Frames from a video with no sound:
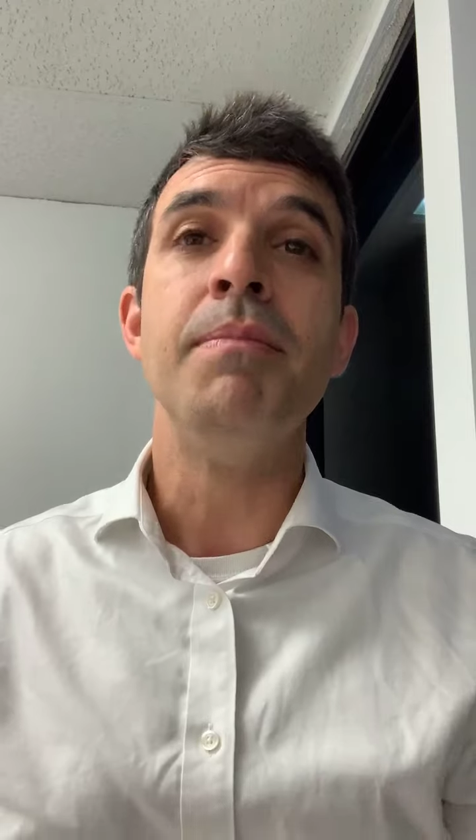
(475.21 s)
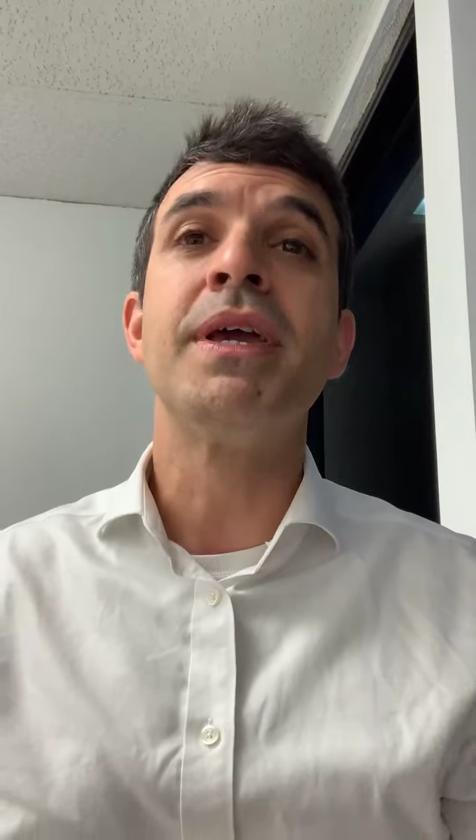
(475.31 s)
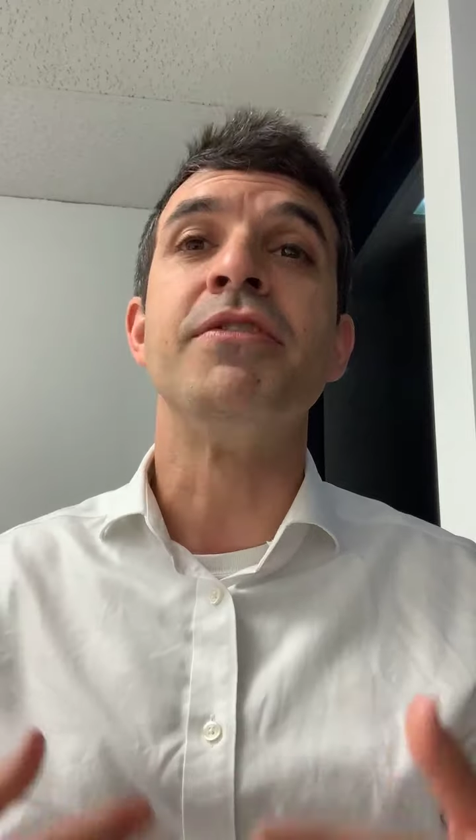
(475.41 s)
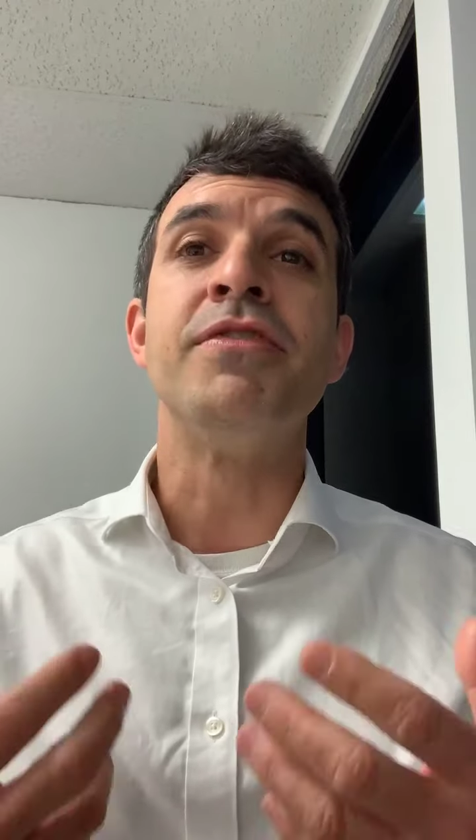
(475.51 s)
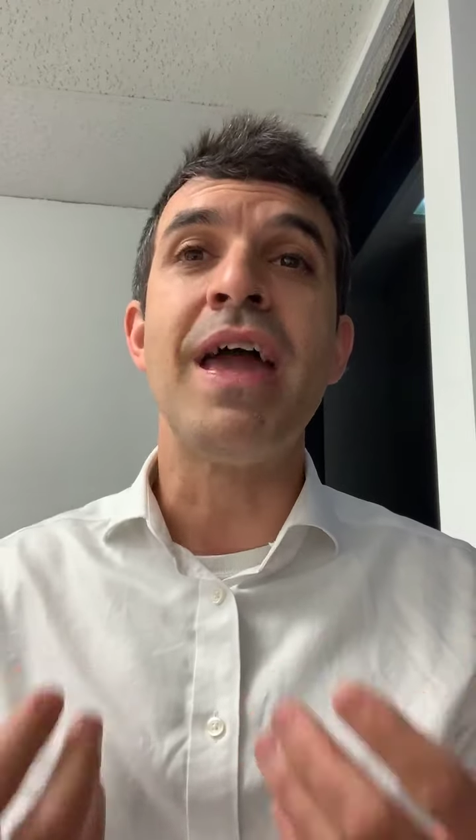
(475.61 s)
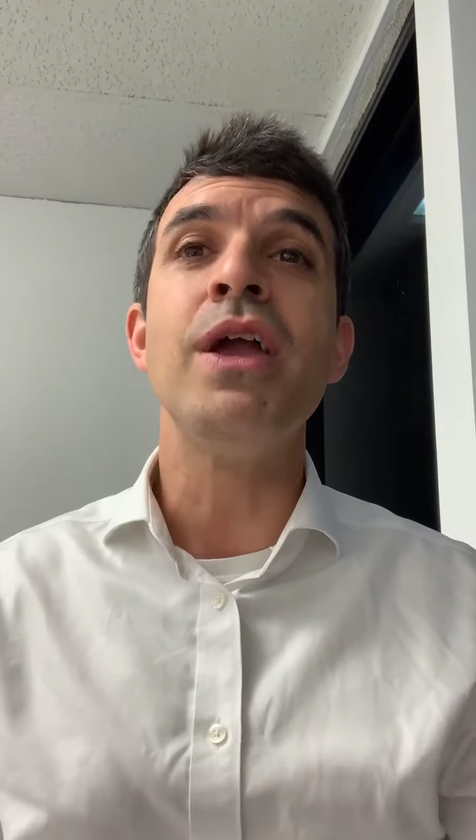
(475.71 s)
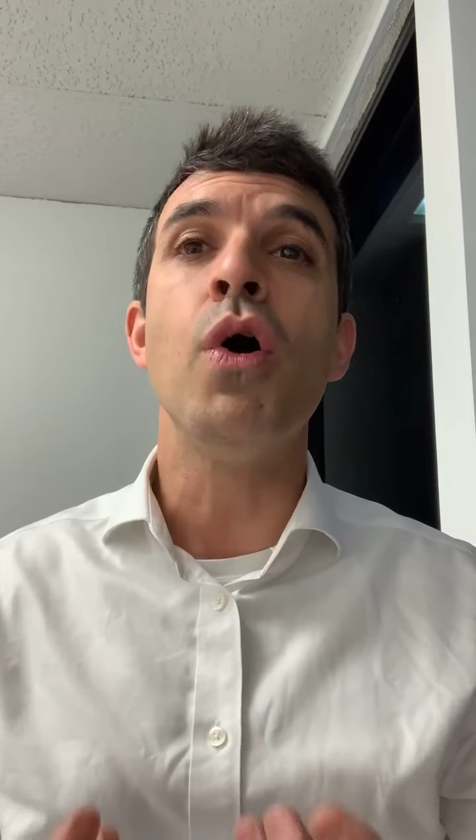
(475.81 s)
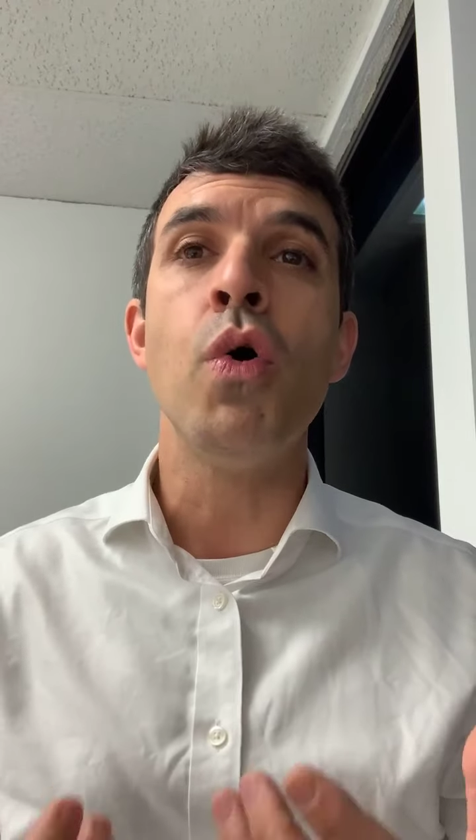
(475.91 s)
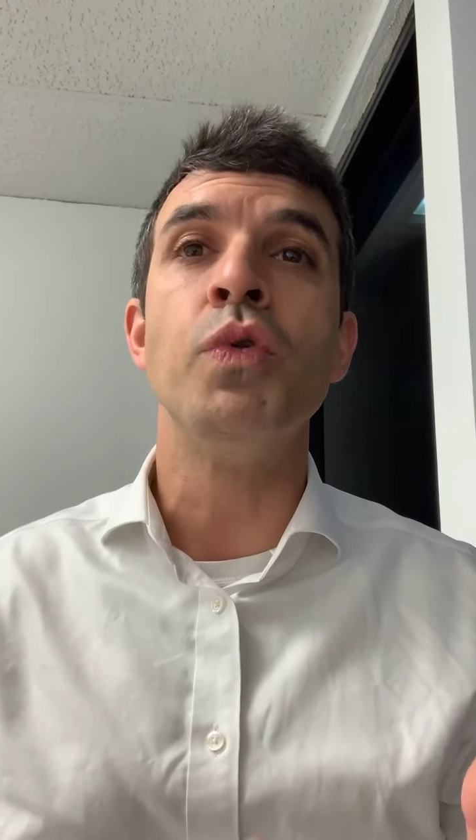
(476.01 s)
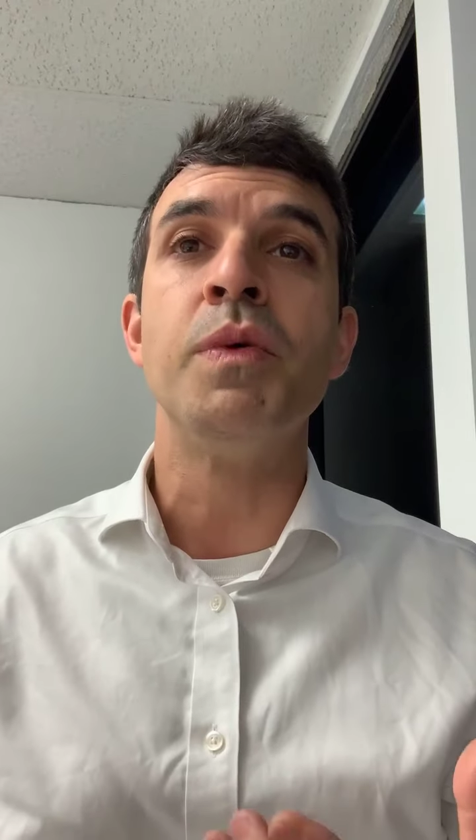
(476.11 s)
because they
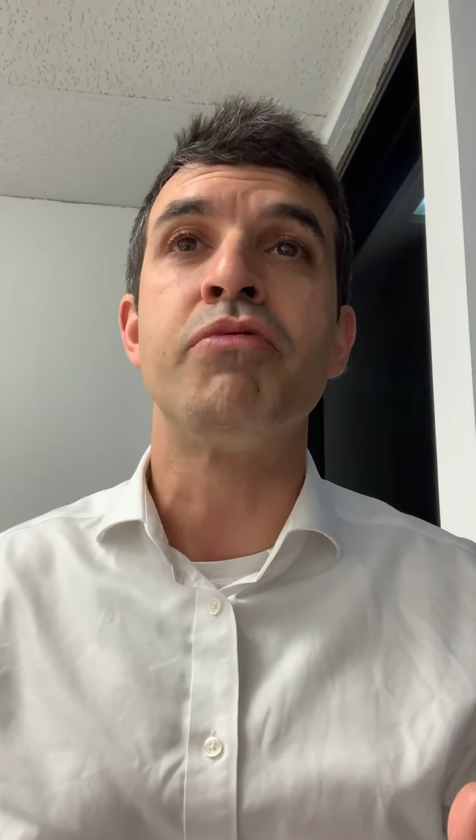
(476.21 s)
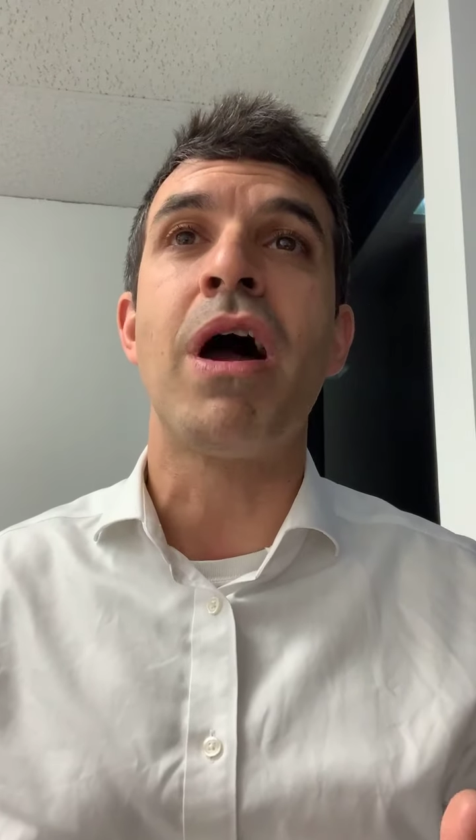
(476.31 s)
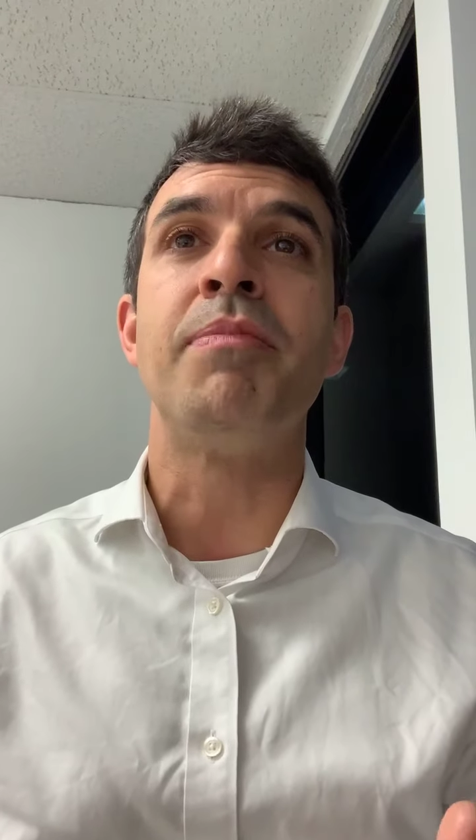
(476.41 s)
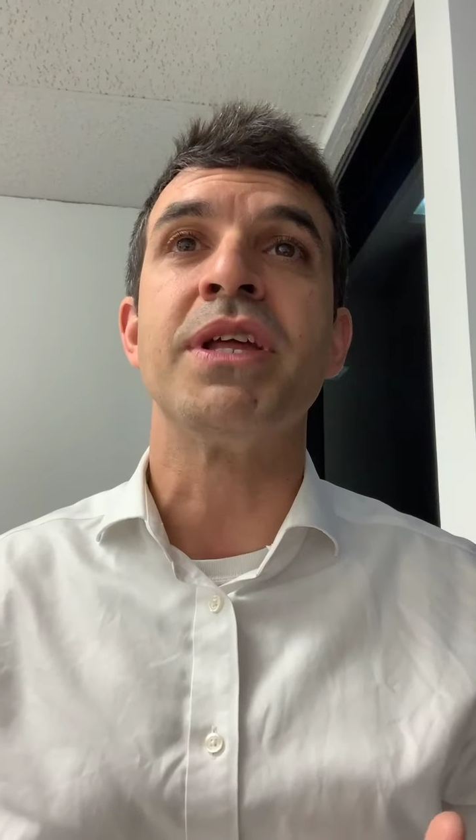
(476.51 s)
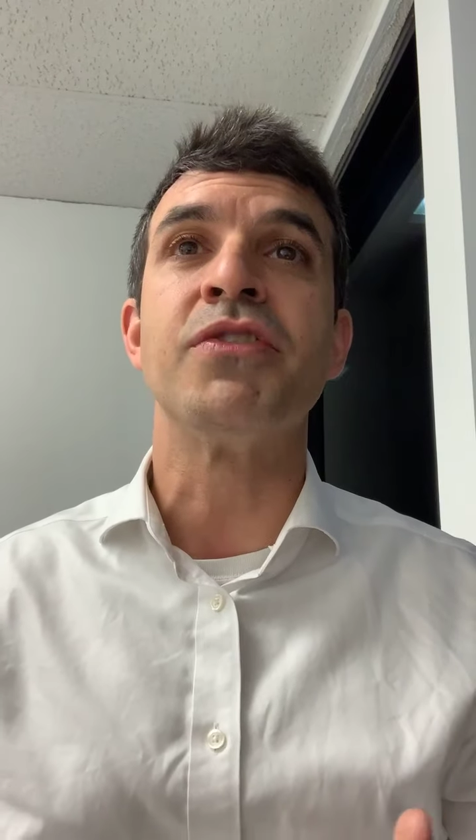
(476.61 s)
own the property.